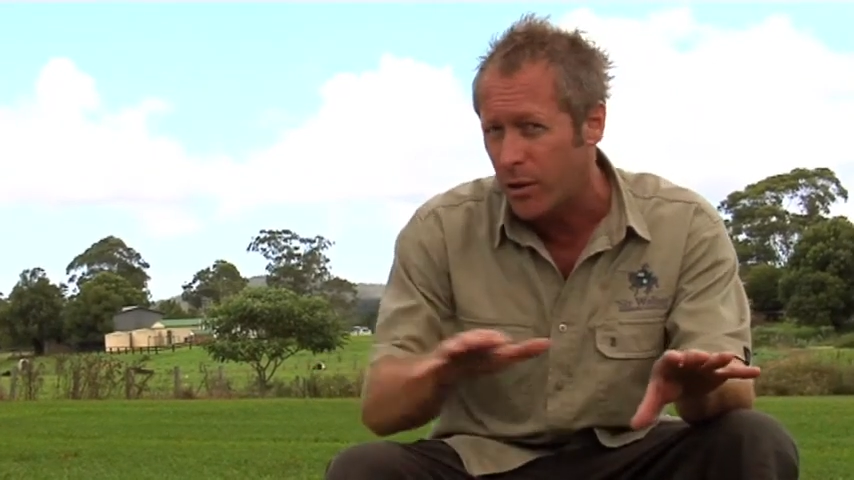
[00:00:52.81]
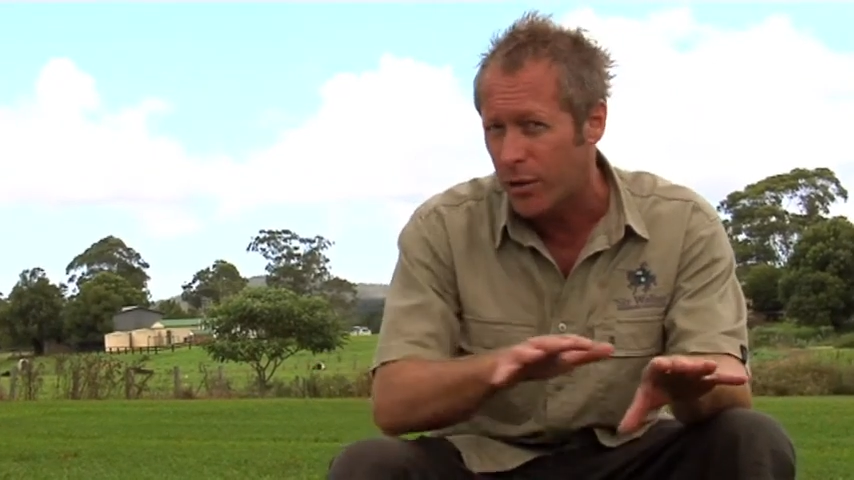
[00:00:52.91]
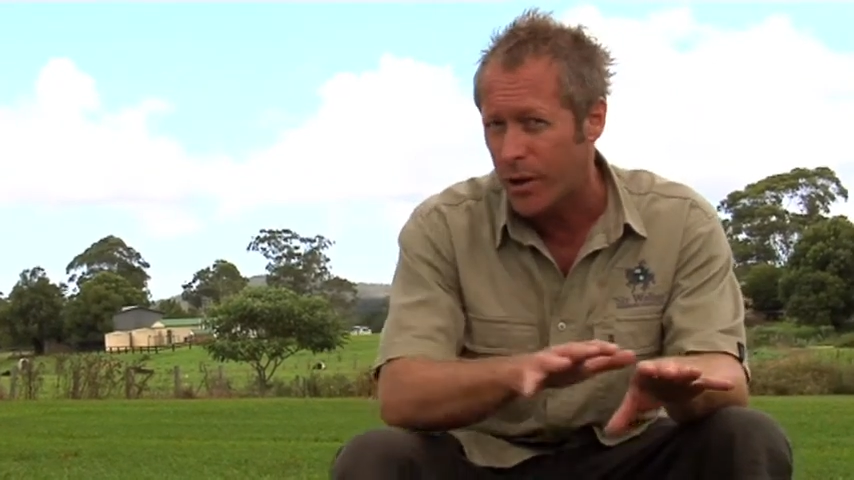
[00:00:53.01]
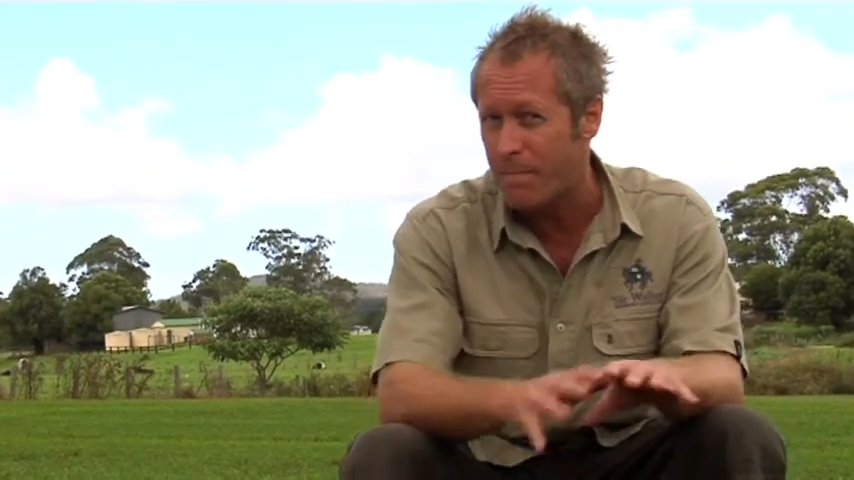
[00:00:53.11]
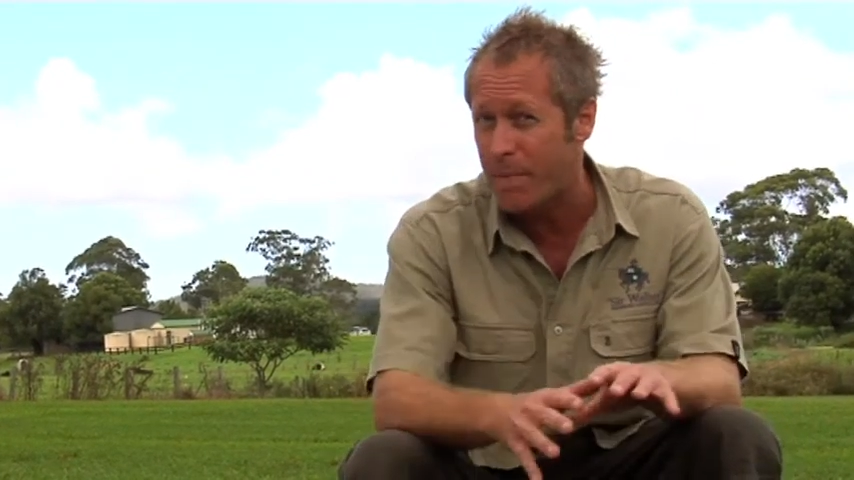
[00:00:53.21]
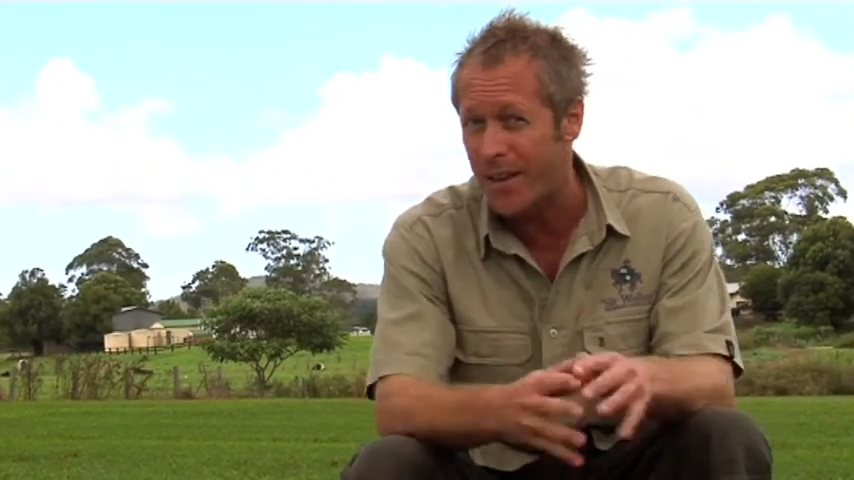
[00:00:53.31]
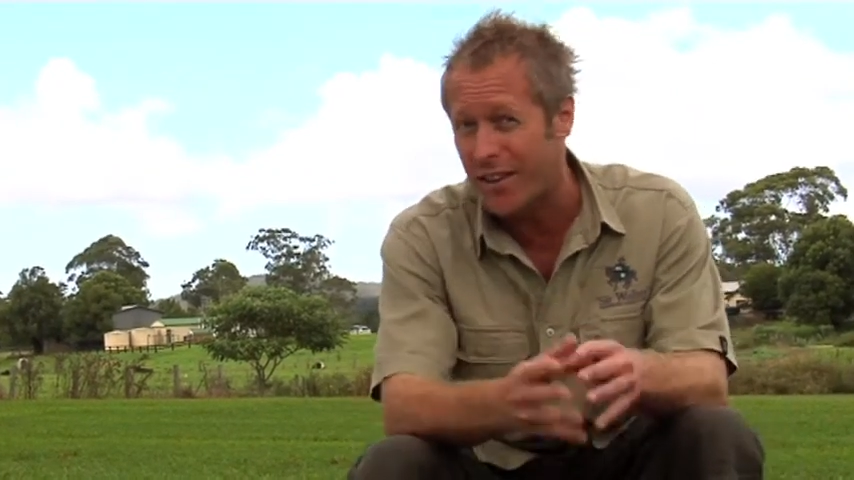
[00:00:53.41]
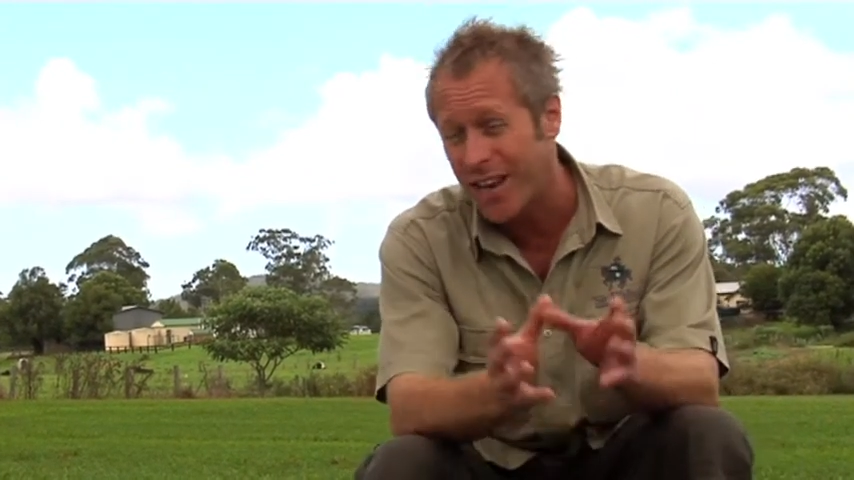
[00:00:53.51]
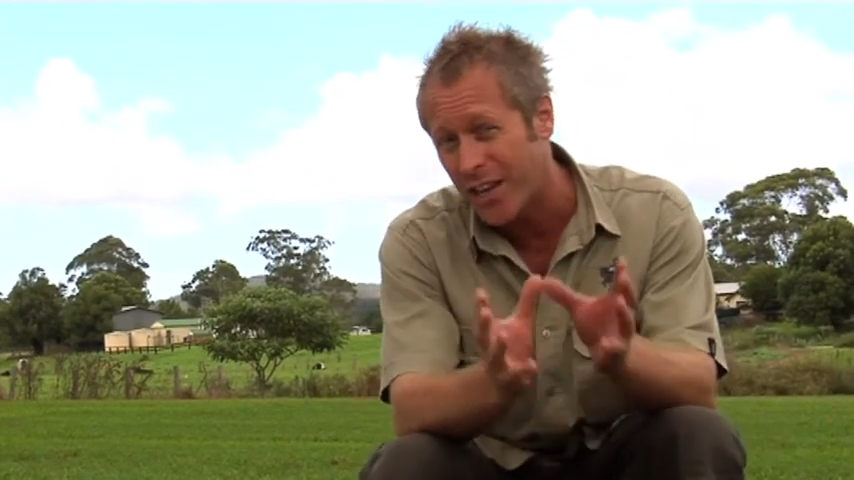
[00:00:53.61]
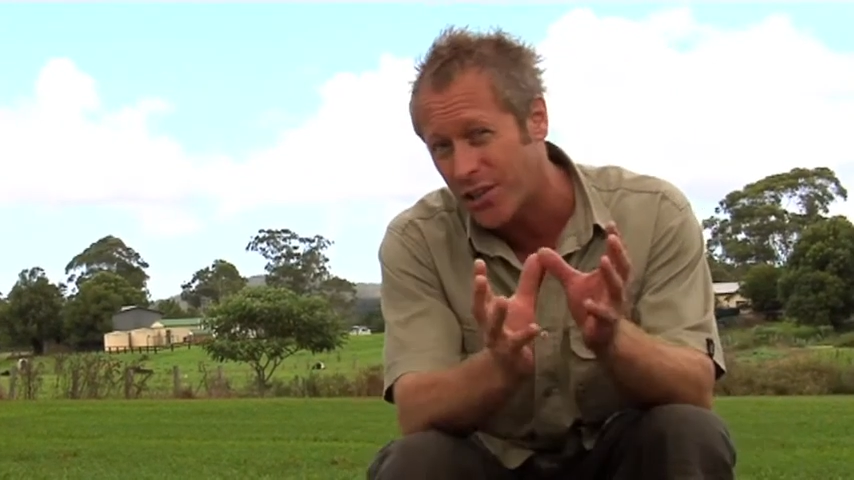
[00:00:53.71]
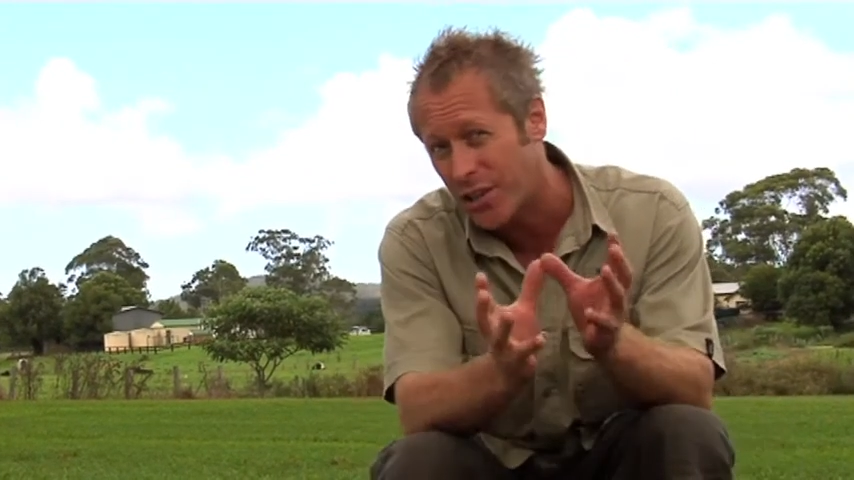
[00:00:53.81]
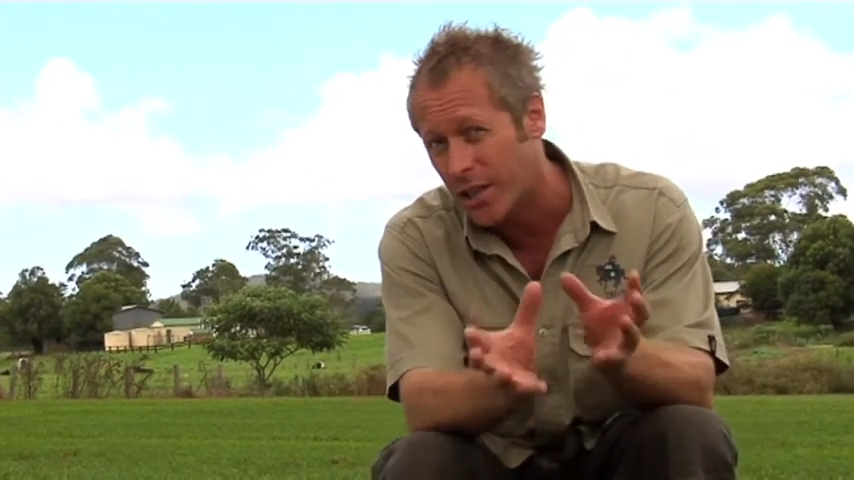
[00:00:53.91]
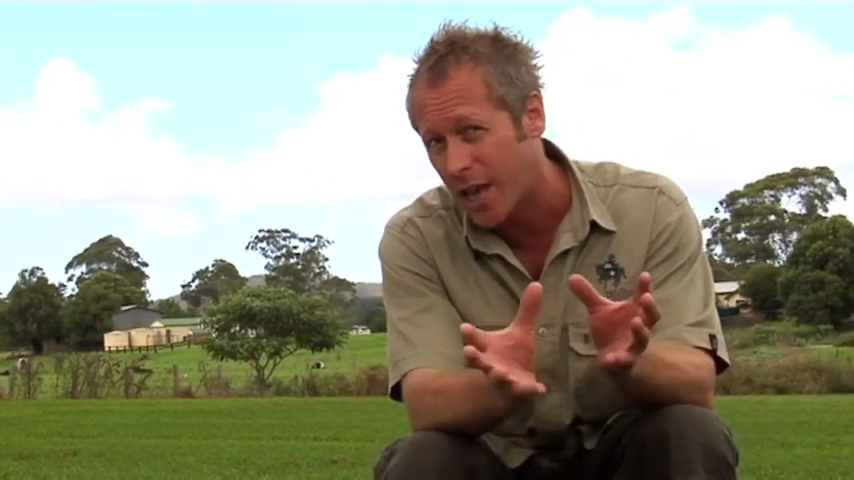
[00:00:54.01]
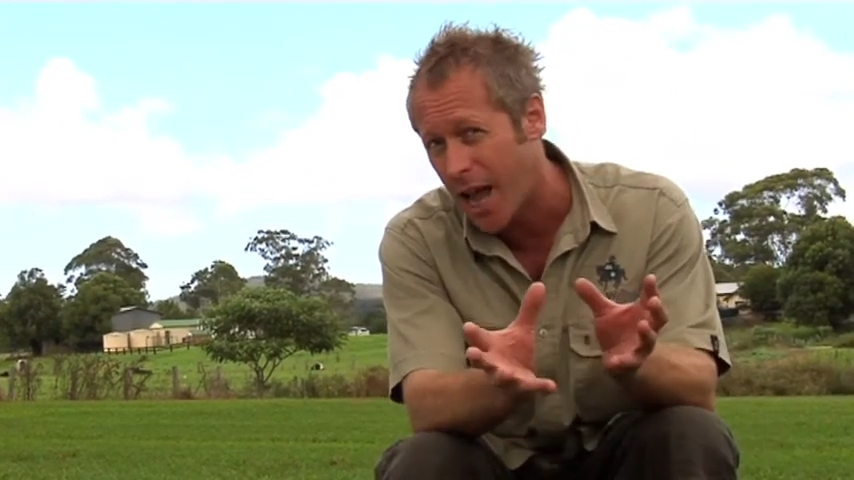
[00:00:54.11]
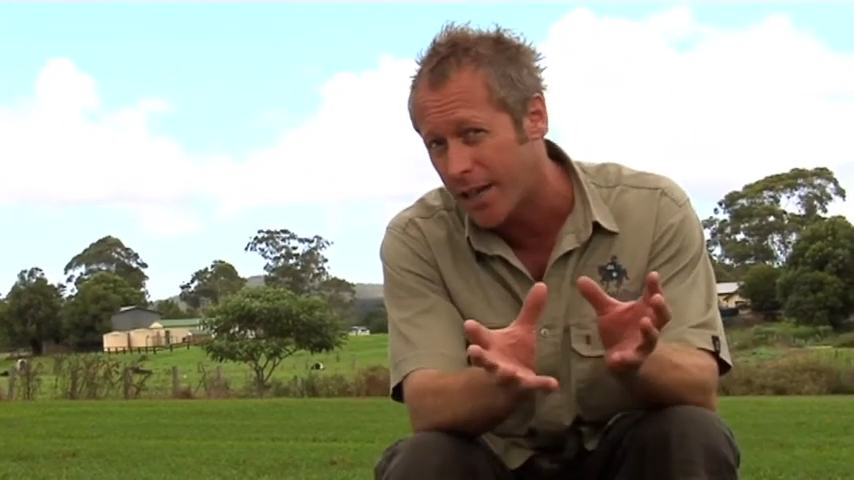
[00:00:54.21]
looking better next to
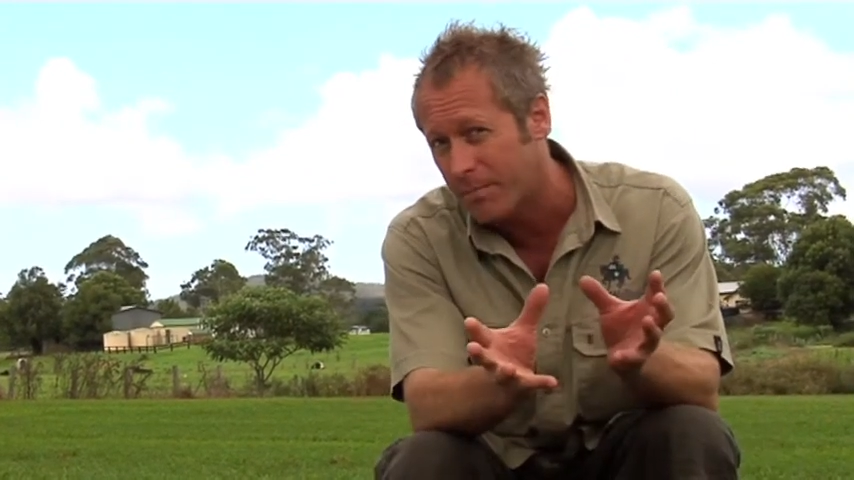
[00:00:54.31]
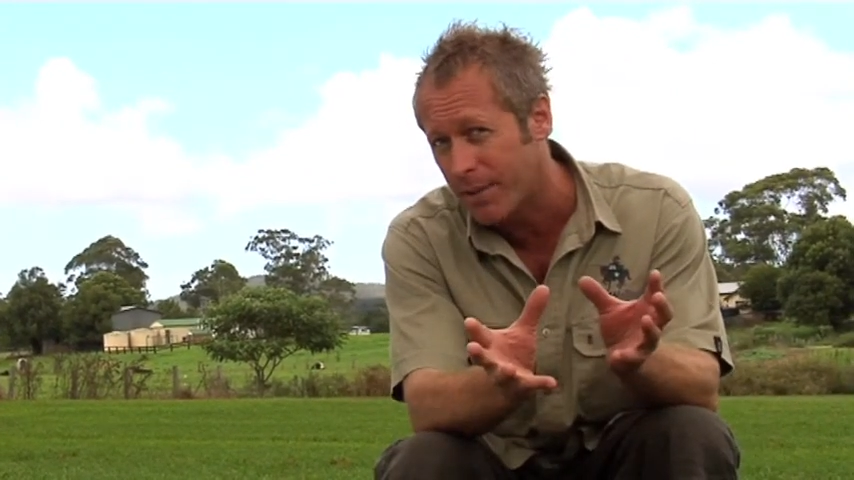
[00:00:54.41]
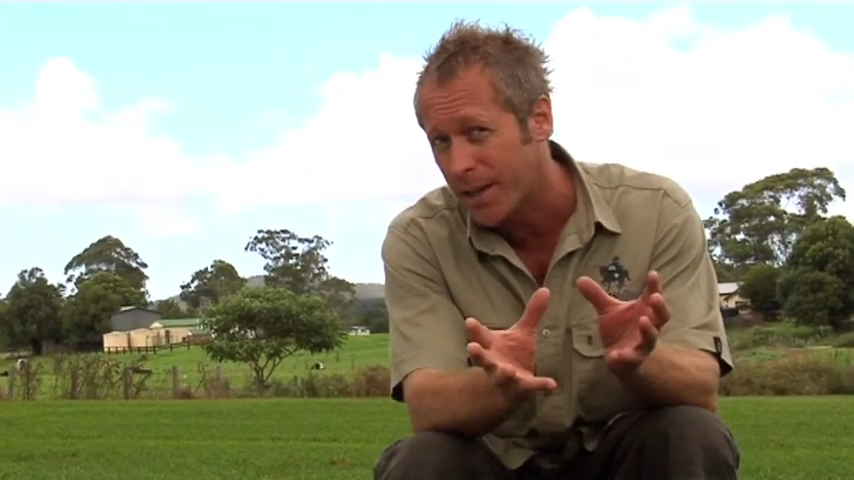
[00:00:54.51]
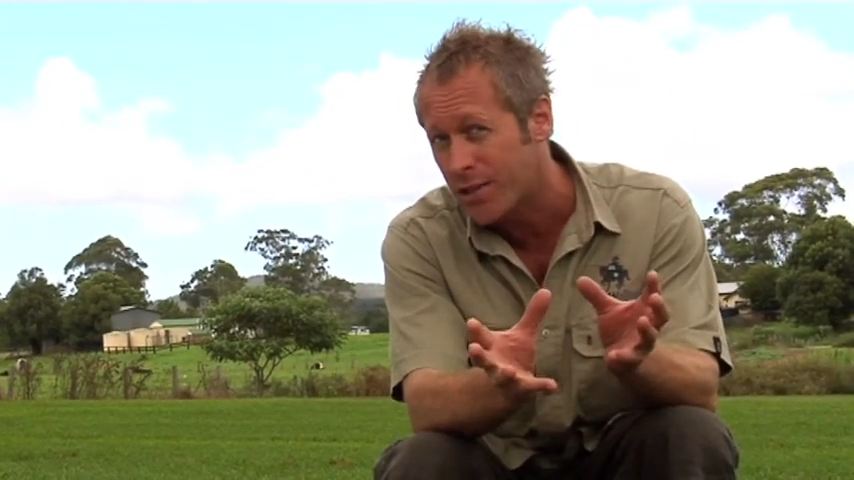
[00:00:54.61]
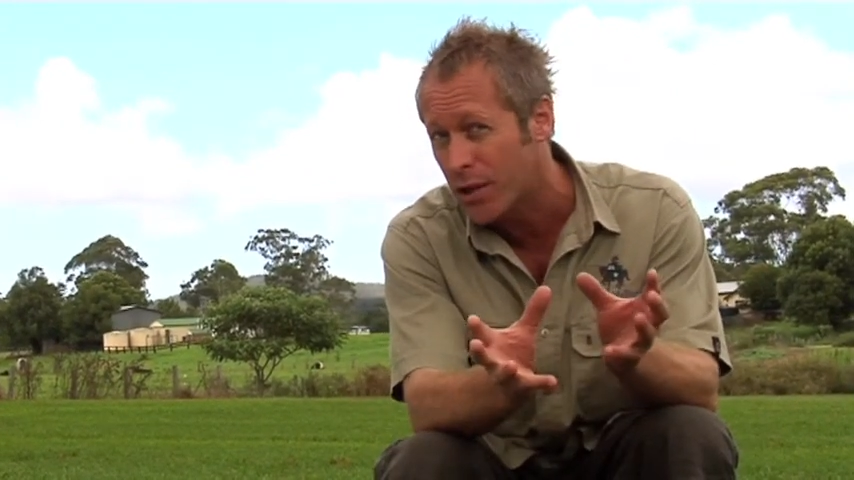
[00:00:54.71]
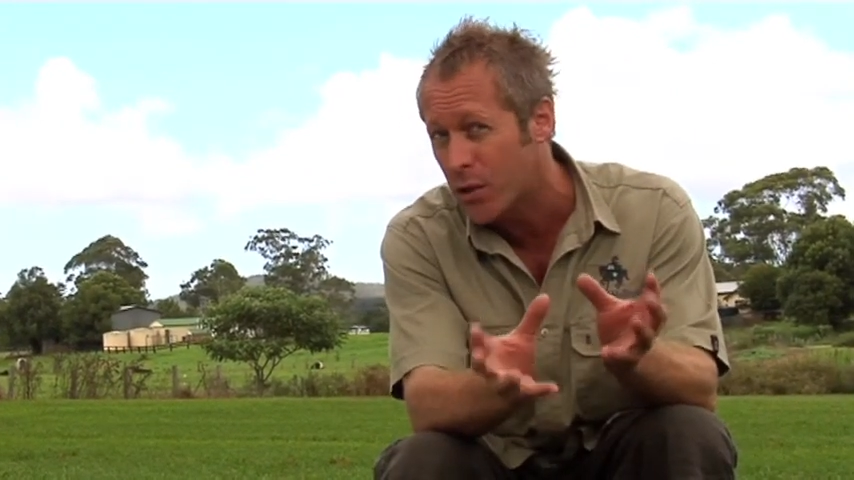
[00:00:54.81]
your garden beds,